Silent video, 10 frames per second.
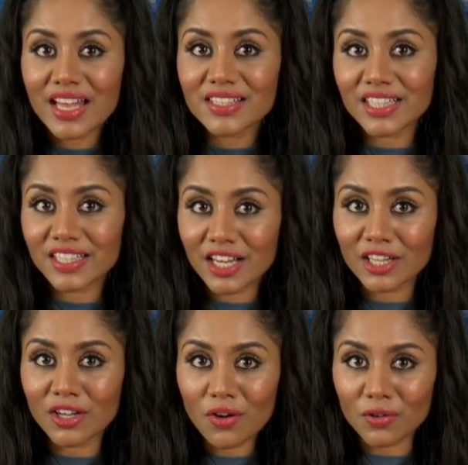Sitka
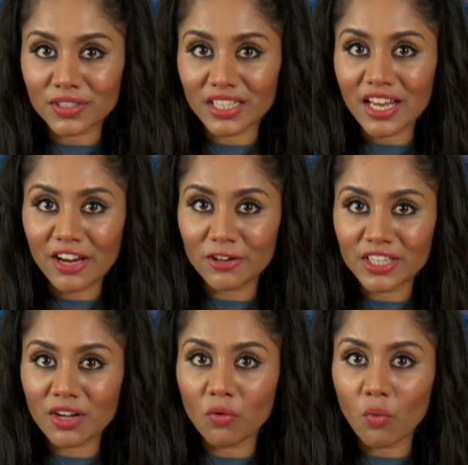Gold
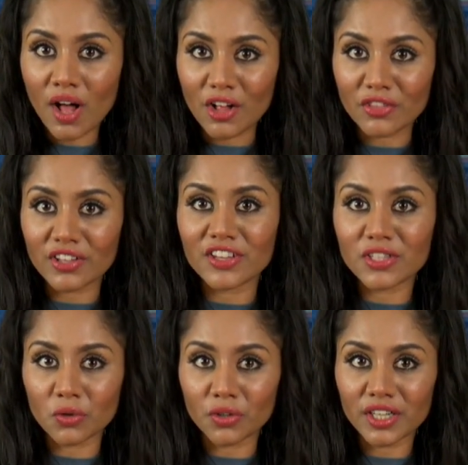inherited a wealth of
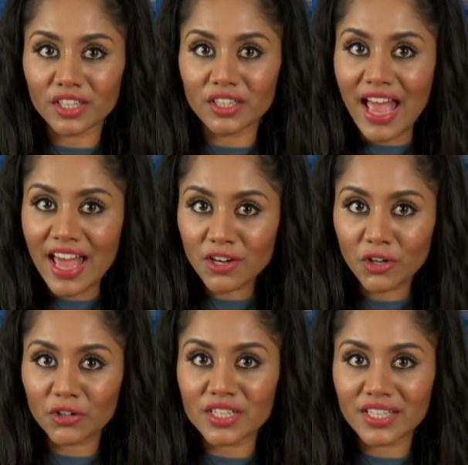historical and
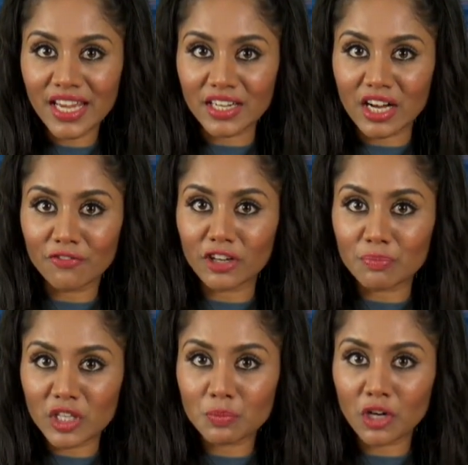current data from
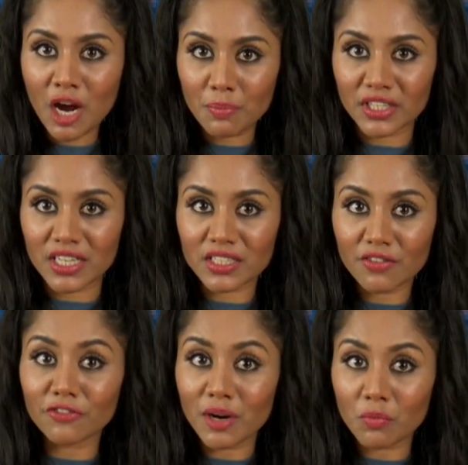these properties
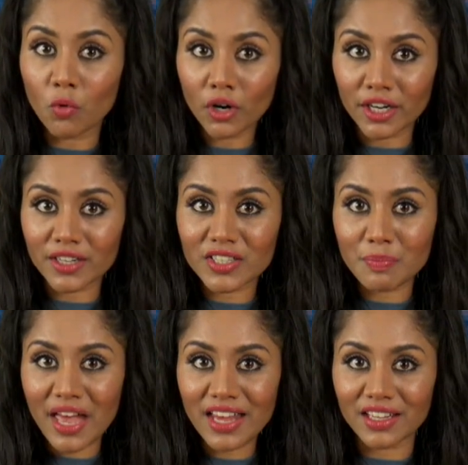from work
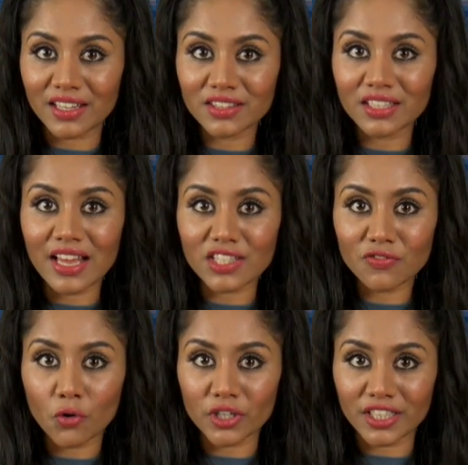spanning the last
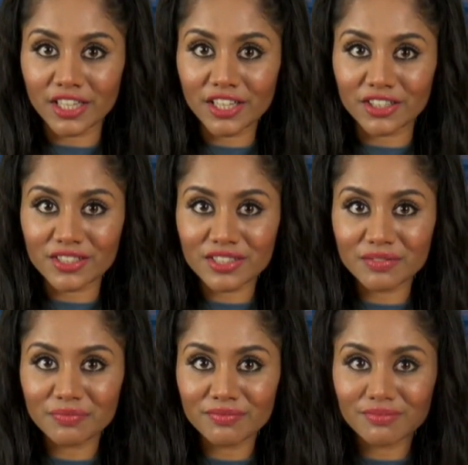40 years.
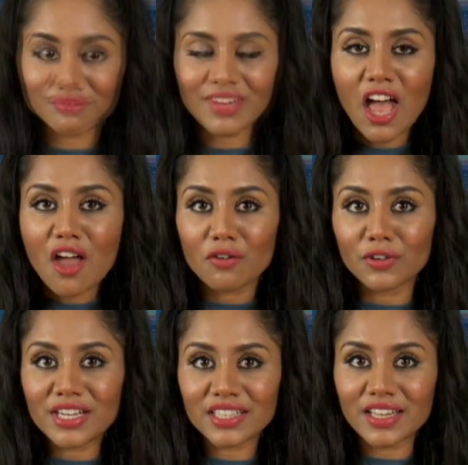
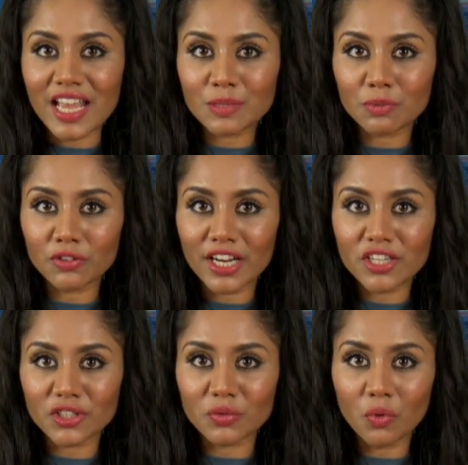Recent
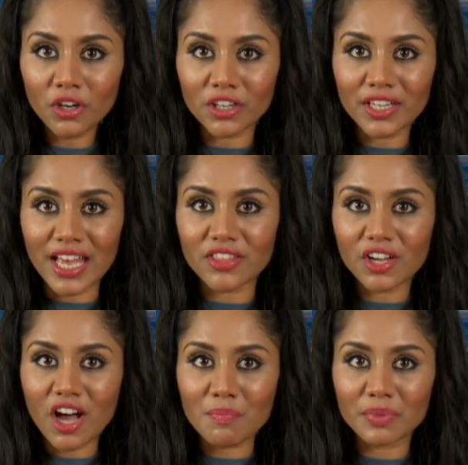exploration work and the
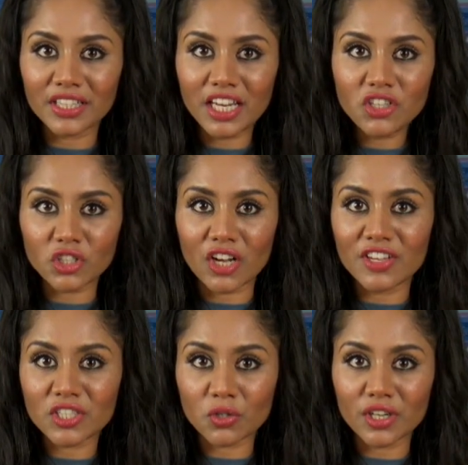compilation of
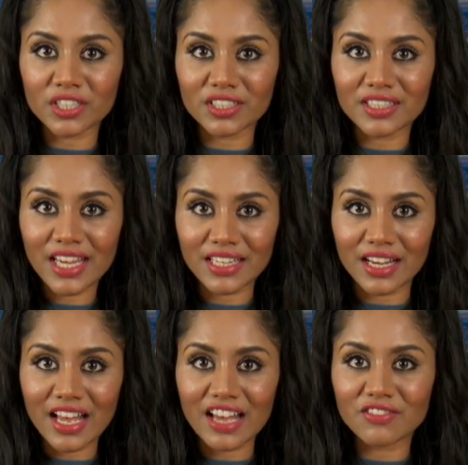historical
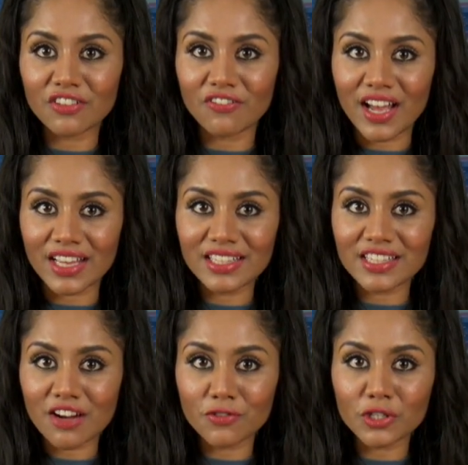data have defined
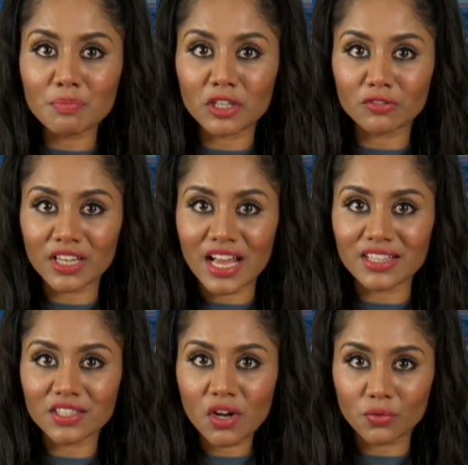several
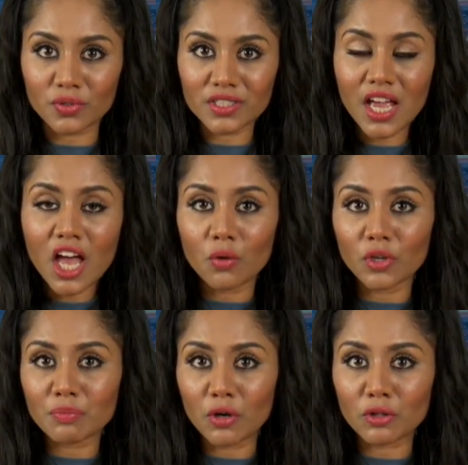mineralized zones
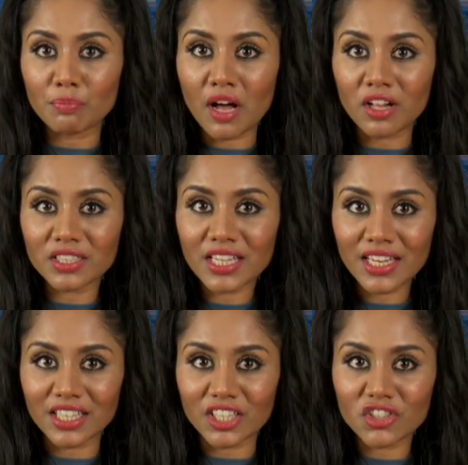with both bulk
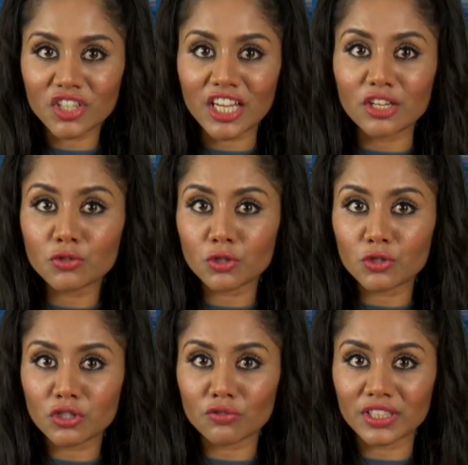tonnage,
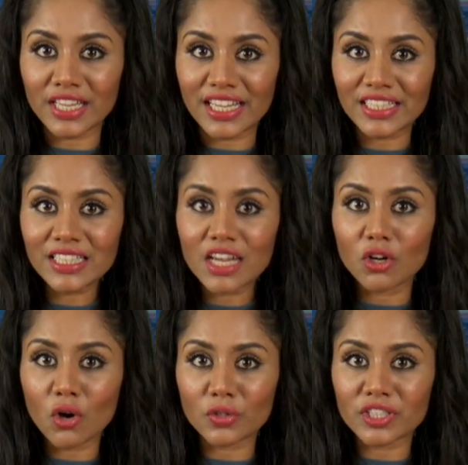intrusion-related
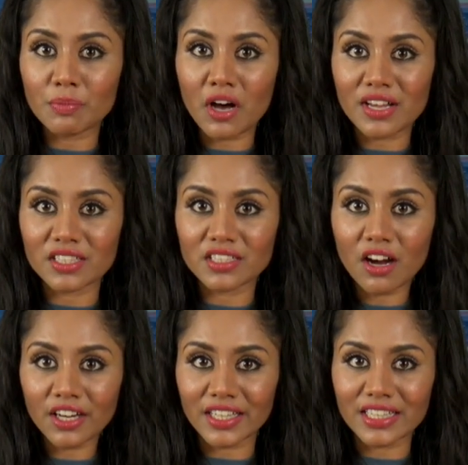gold deposit
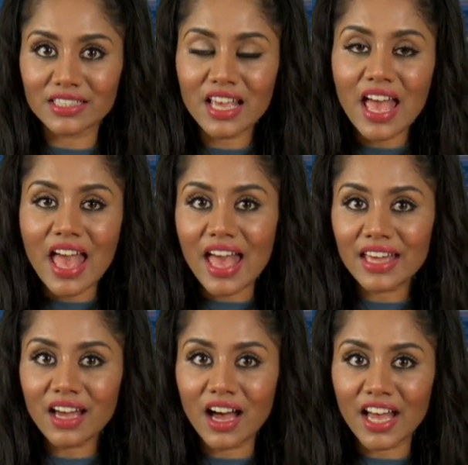targets,
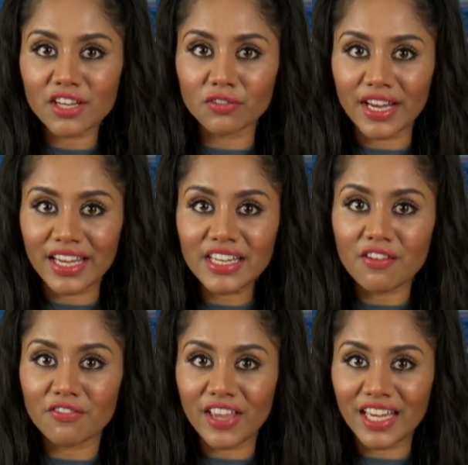and high-grade
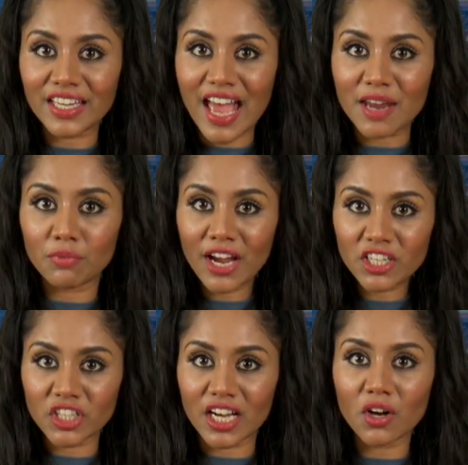vein and
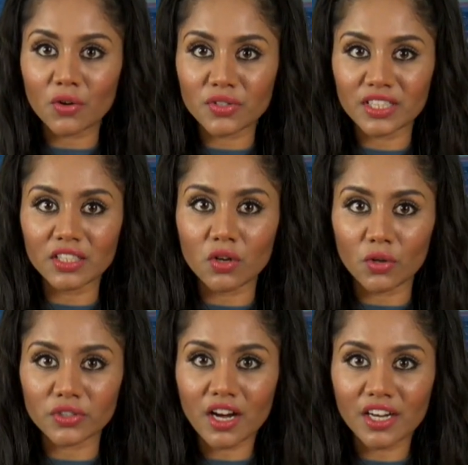breccia-hosted
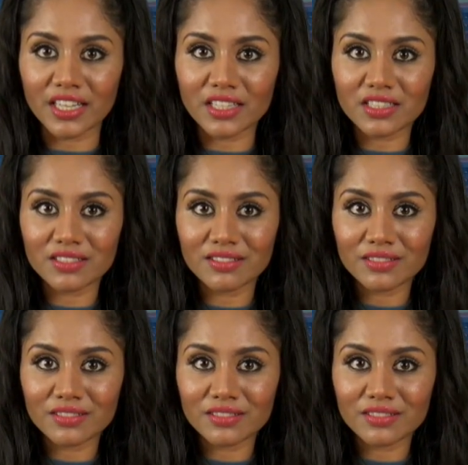gold targets.